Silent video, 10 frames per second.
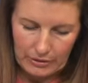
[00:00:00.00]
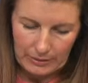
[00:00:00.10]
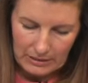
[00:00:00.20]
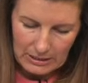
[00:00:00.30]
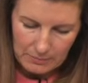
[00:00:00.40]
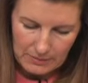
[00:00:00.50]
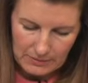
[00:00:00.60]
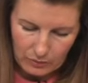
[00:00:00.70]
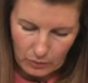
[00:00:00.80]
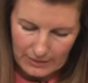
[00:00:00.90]
I'm keeping
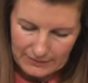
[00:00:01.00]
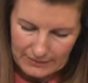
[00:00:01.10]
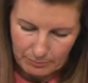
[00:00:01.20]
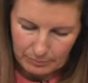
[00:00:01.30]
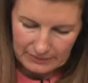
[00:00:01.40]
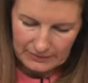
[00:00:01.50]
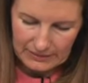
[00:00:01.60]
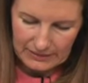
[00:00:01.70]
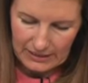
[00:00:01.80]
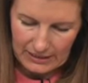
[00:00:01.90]
this quite a
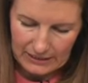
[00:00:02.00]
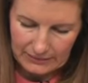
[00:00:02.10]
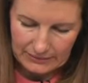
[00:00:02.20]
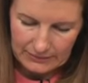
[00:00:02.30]
simplistic card.